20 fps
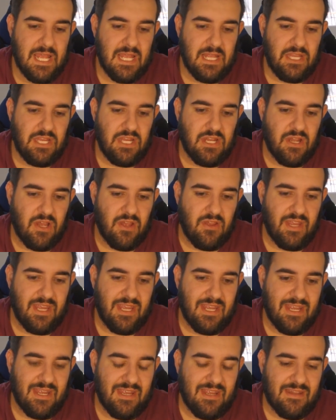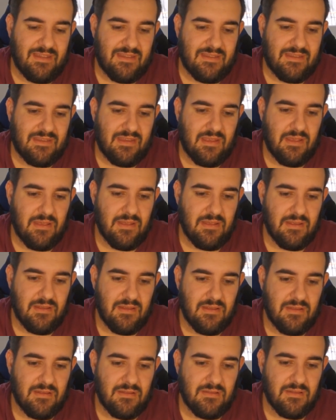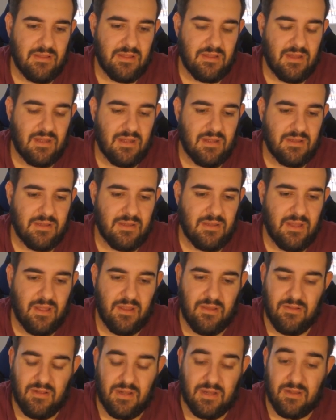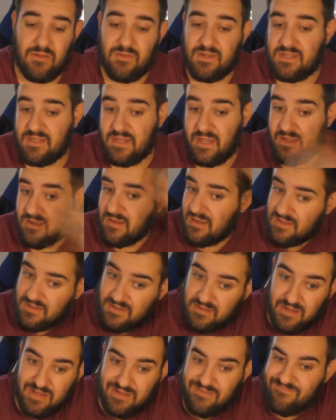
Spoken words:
you know, it's like, I don't know what to say, guys. Like,